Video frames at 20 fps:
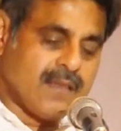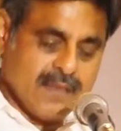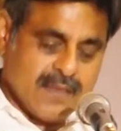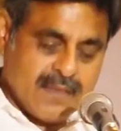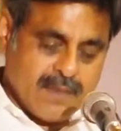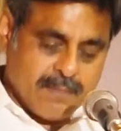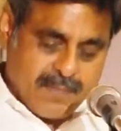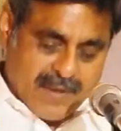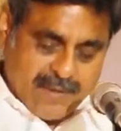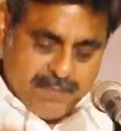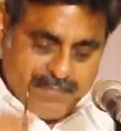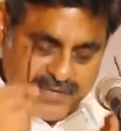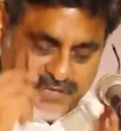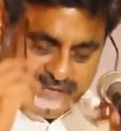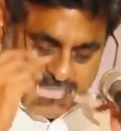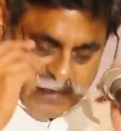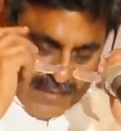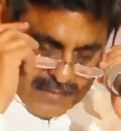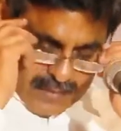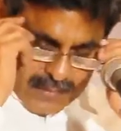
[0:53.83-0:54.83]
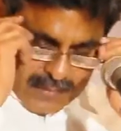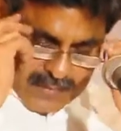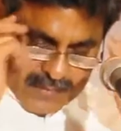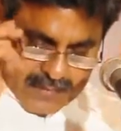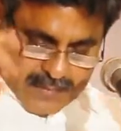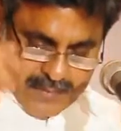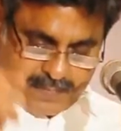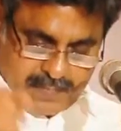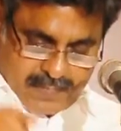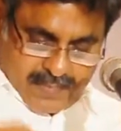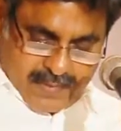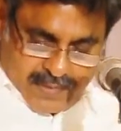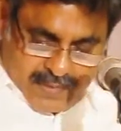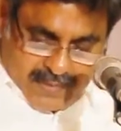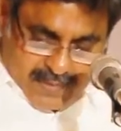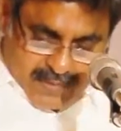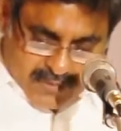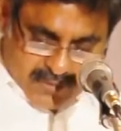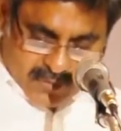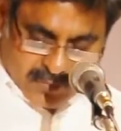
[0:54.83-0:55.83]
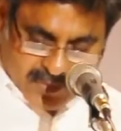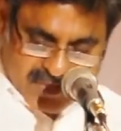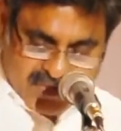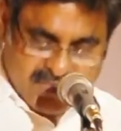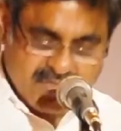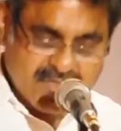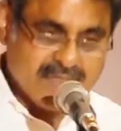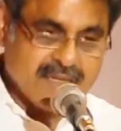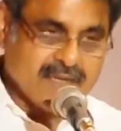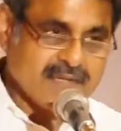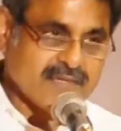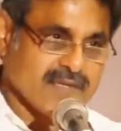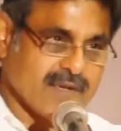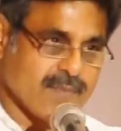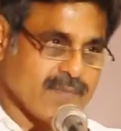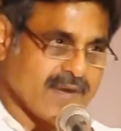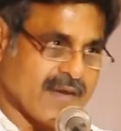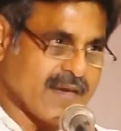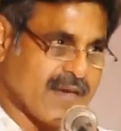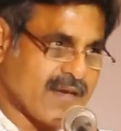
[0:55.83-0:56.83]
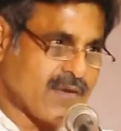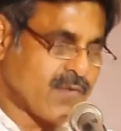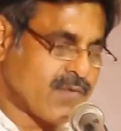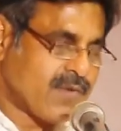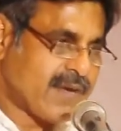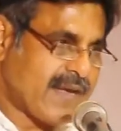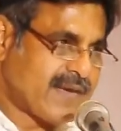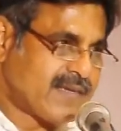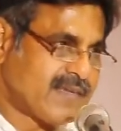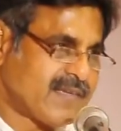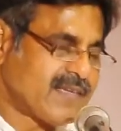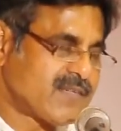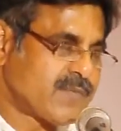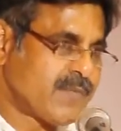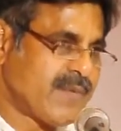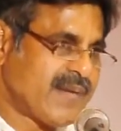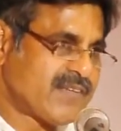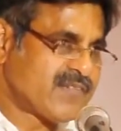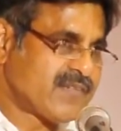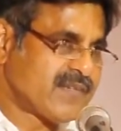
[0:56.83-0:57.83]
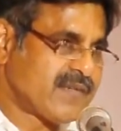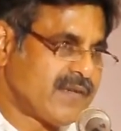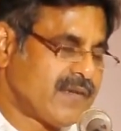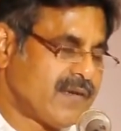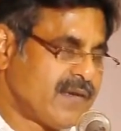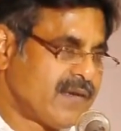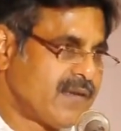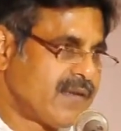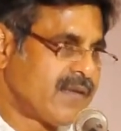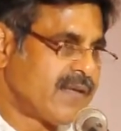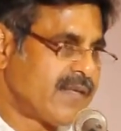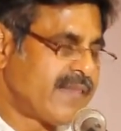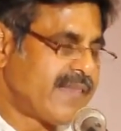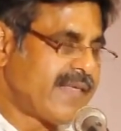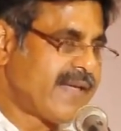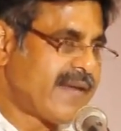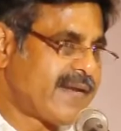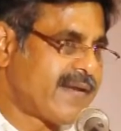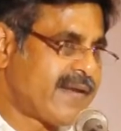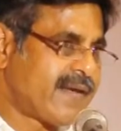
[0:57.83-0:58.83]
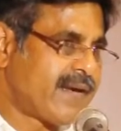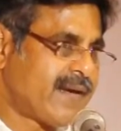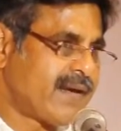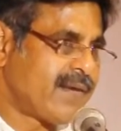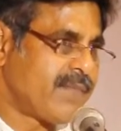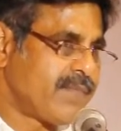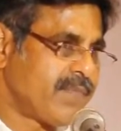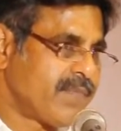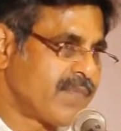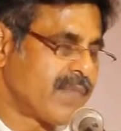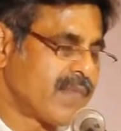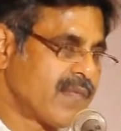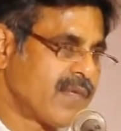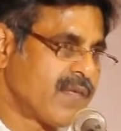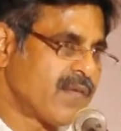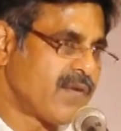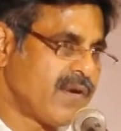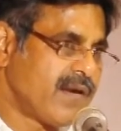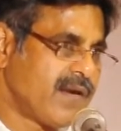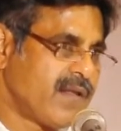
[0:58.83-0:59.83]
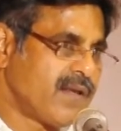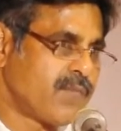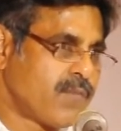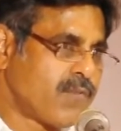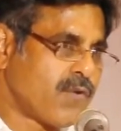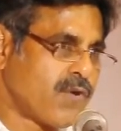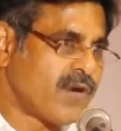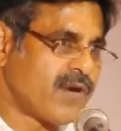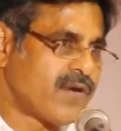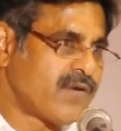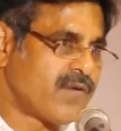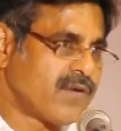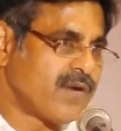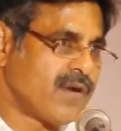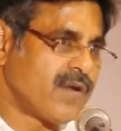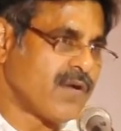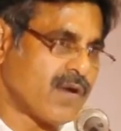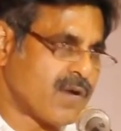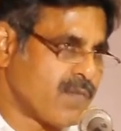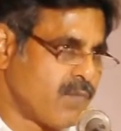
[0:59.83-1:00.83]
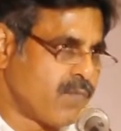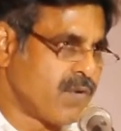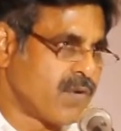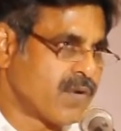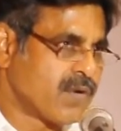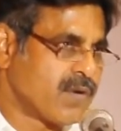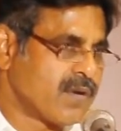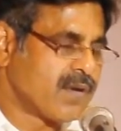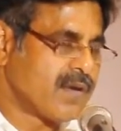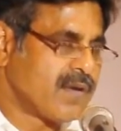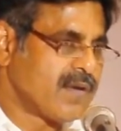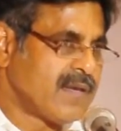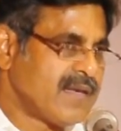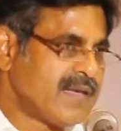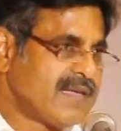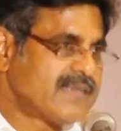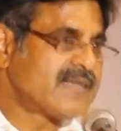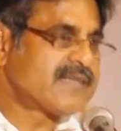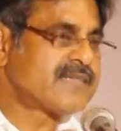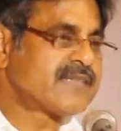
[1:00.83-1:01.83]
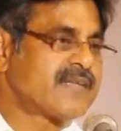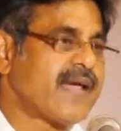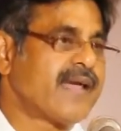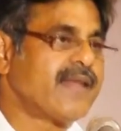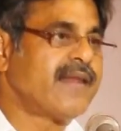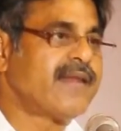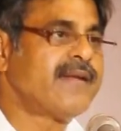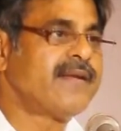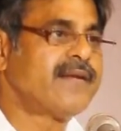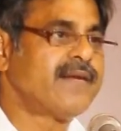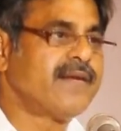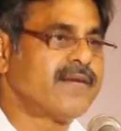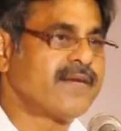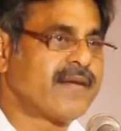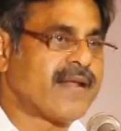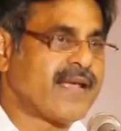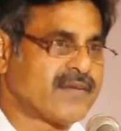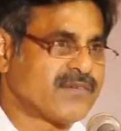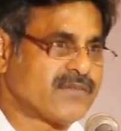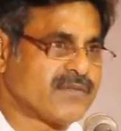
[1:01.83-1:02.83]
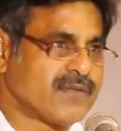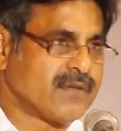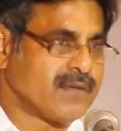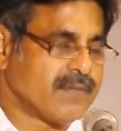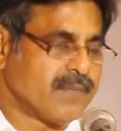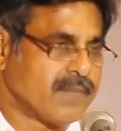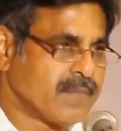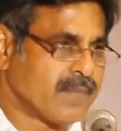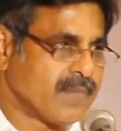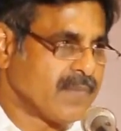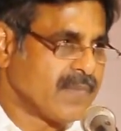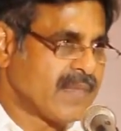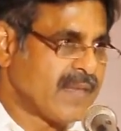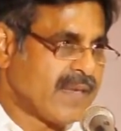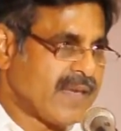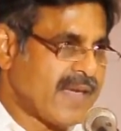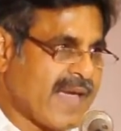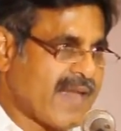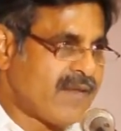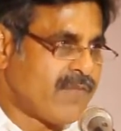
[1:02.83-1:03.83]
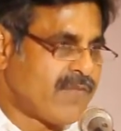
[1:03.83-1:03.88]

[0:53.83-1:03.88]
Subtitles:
The publisher, Suresh Chandra Sharma Garu, had just mentioned that reading poetry or a book is a silent interaction. And